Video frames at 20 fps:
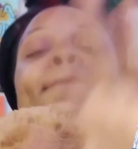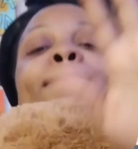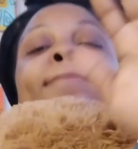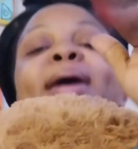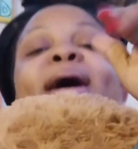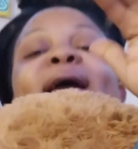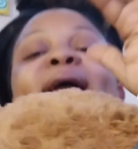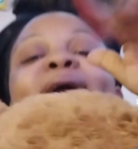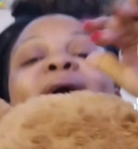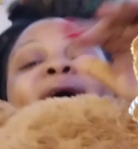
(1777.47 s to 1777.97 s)

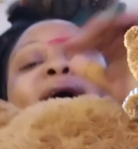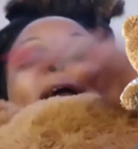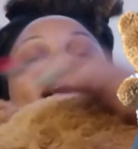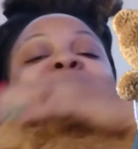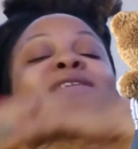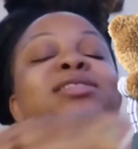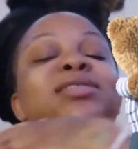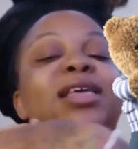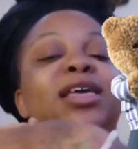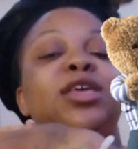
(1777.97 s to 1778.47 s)
Bye
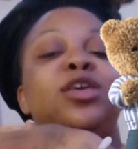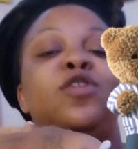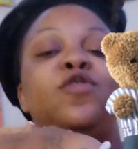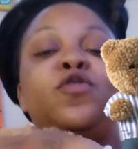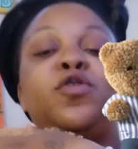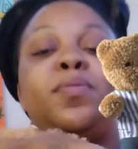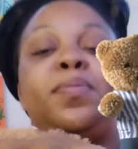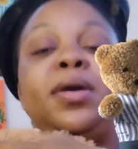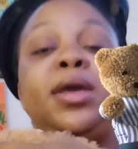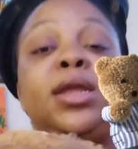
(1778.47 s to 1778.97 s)
guys, thank you
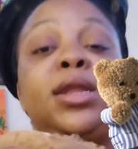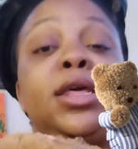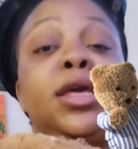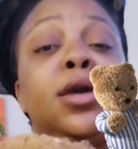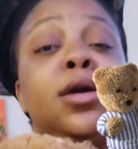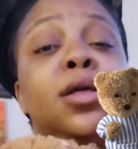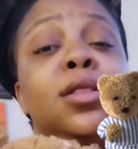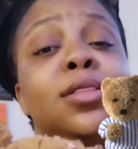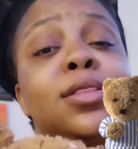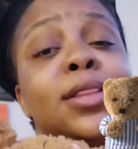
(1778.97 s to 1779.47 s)
for being
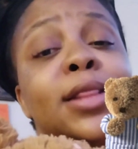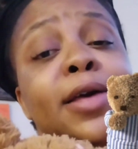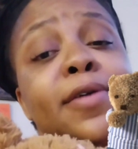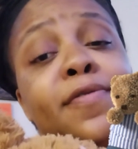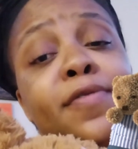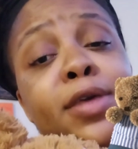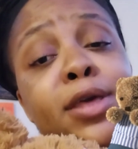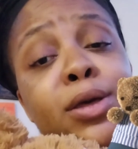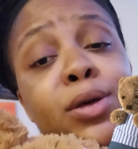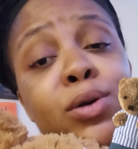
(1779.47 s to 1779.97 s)
here.
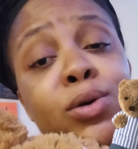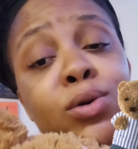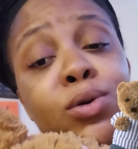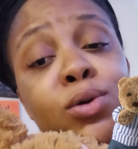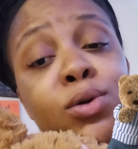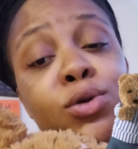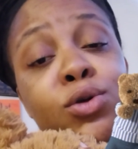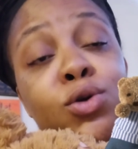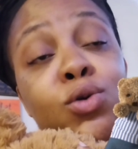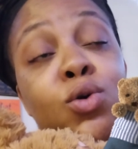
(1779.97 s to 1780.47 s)
Love
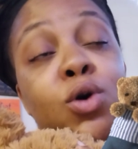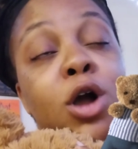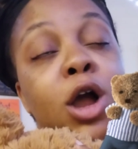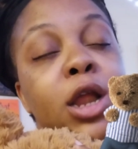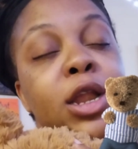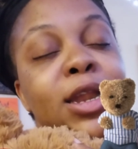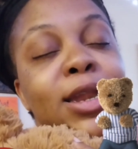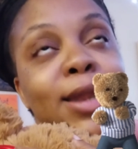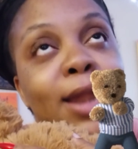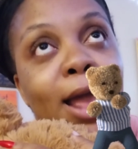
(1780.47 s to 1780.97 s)
you. You
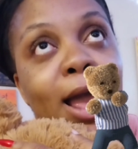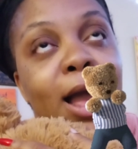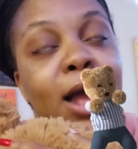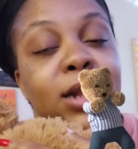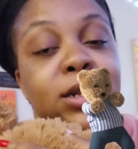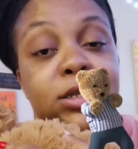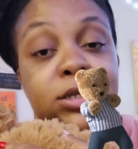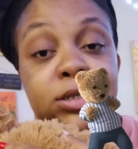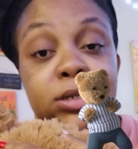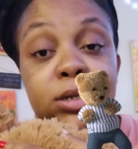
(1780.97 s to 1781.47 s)
are
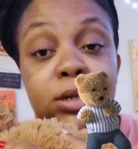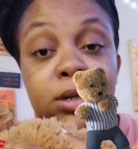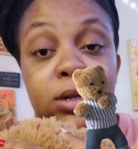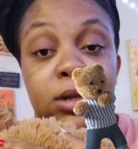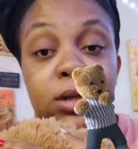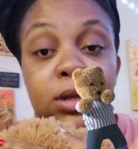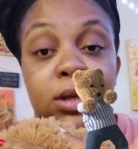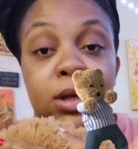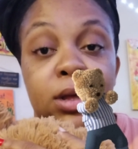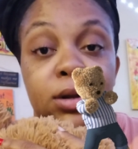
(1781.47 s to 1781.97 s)
not
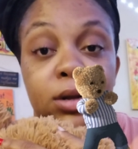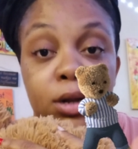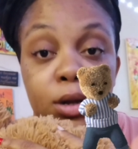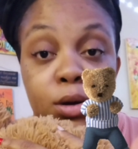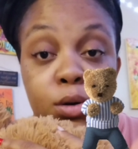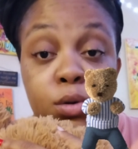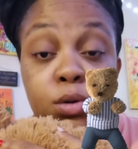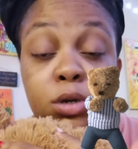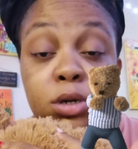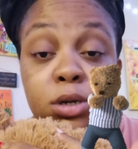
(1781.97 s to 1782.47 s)

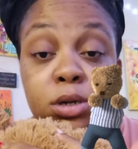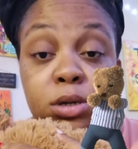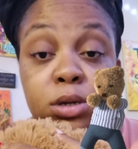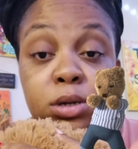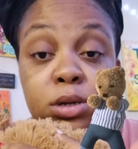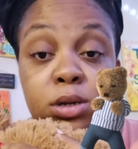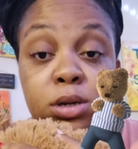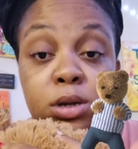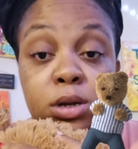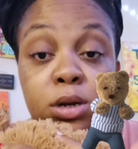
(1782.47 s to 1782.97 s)
alone.
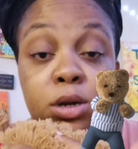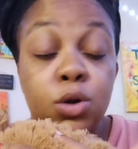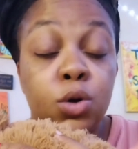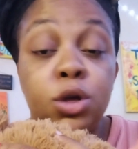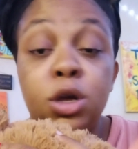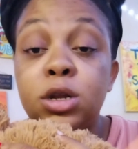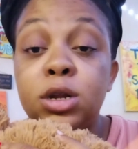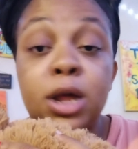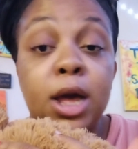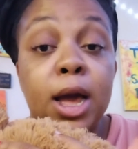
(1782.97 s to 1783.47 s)
No,
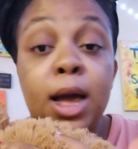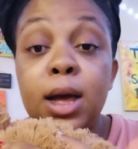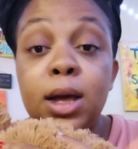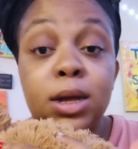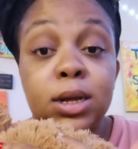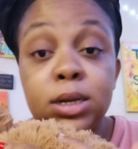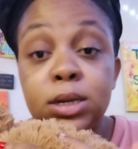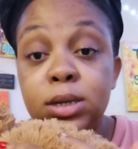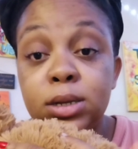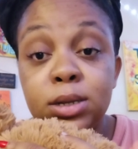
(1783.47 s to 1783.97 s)
you're not.